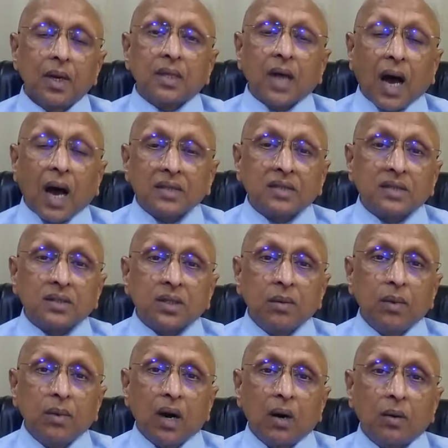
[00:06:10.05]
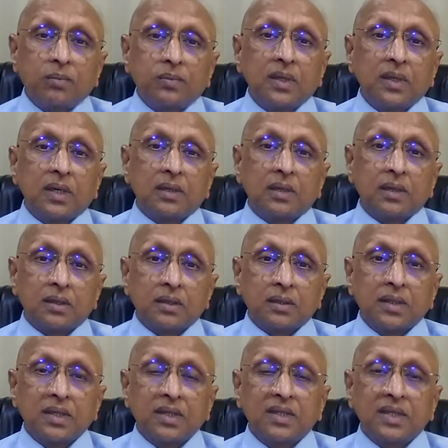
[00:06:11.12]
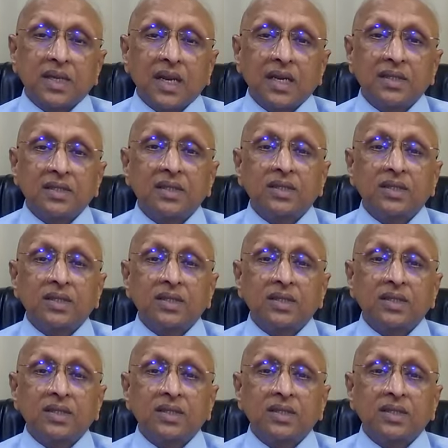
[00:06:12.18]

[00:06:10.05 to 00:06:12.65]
The asthma of the digitalis